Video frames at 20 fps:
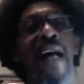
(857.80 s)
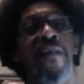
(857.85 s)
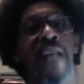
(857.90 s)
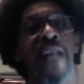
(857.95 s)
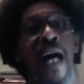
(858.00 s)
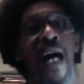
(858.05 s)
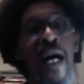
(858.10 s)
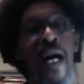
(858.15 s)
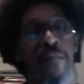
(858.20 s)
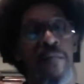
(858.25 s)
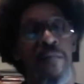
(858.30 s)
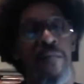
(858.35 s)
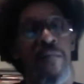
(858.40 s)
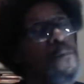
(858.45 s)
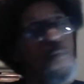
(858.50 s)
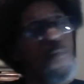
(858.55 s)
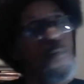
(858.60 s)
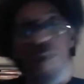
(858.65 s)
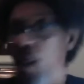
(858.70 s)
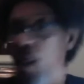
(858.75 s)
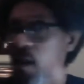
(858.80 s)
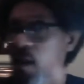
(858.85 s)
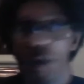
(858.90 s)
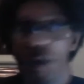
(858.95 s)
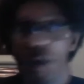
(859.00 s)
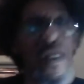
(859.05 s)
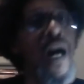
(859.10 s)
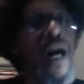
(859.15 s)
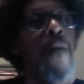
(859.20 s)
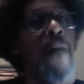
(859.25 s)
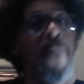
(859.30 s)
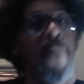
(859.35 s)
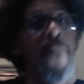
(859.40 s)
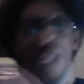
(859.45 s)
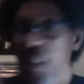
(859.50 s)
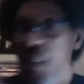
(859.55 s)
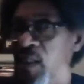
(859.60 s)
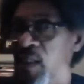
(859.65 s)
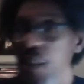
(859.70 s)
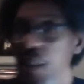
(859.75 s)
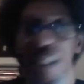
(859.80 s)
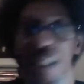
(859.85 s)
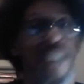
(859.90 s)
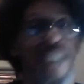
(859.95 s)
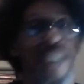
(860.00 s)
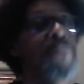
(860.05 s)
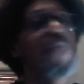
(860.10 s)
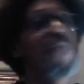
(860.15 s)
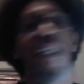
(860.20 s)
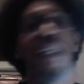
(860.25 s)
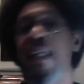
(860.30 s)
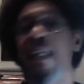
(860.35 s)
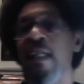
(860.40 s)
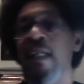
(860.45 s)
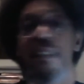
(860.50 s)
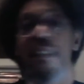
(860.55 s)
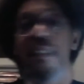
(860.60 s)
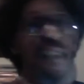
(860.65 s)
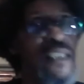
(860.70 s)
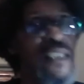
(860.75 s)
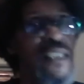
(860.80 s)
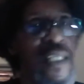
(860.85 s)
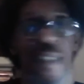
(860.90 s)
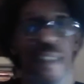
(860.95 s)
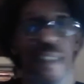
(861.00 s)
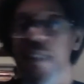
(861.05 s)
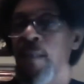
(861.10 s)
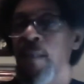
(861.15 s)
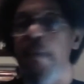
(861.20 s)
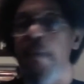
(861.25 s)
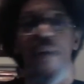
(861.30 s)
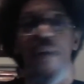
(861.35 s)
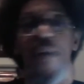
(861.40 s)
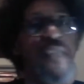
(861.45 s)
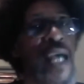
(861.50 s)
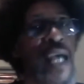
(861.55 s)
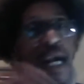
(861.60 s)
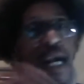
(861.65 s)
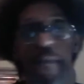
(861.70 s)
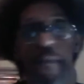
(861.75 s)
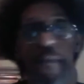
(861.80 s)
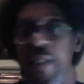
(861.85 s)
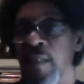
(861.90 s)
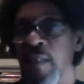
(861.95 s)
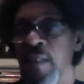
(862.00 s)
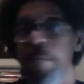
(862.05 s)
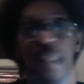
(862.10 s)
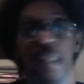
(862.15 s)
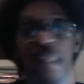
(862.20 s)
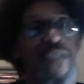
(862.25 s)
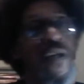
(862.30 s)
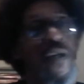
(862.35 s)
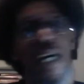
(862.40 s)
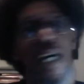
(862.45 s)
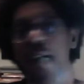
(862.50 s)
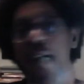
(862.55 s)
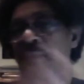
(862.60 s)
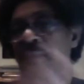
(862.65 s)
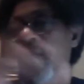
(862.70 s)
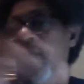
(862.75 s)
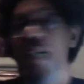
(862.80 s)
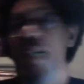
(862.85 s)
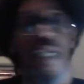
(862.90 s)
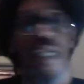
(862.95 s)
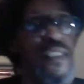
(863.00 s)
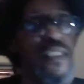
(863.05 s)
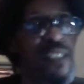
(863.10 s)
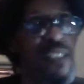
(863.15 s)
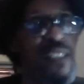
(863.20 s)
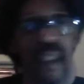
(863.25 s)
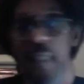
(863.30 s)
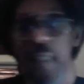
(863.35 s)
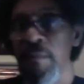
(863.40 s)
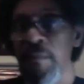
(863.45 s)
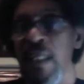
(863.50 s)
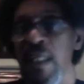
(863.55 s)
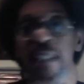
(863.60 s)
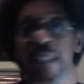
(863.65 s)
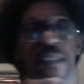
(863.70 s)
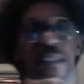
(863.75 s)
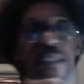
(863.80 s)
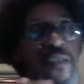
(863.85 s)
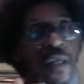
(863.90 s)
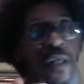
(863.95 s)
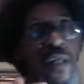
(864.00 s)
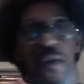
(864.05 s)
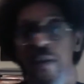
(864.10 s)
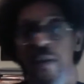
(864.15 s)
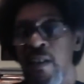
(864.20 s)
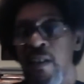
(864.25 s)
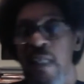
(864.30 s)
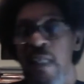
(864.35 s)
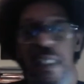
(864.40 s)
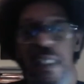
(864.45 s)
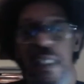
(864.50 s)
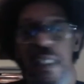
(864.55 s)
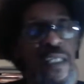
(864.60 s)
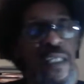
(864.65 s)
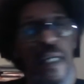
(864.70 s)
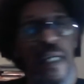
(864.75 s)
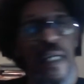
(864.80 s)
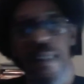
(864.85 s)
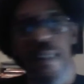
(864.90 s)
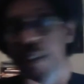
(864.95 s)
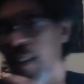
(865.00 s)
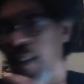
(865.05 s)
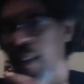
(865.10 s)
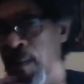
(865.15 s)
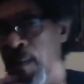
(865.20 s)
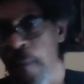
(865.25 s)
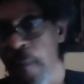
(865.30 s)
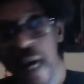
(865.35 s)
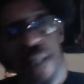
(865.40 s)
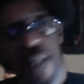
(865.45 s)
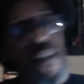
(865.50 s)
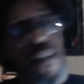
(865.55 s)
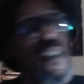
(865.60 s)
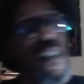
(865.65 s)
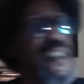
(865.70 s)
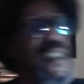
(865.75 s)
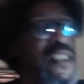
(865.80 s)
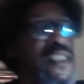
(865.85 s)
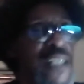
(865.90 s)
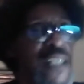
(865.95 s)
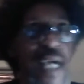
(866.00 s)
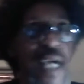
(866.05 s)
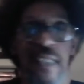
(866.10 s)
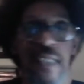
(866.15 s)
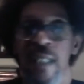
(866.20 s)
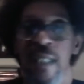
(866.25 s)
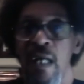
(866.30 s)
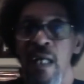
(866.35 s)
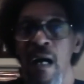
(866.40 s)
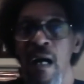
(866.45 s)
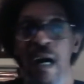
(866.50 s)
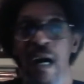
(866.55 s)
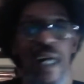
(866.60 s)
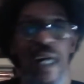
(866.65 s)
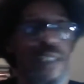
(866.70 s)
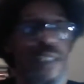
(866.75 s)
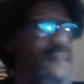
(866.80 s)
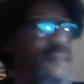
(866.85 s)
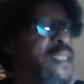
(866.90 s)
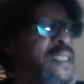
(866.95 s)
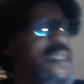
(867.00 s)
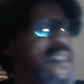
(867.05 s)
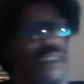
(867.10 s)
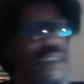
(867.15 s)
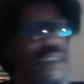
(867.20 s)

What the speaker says: the so-called PIC team. The city's supposed to have this mental health team that is dispatched to these kinds of calls, but there's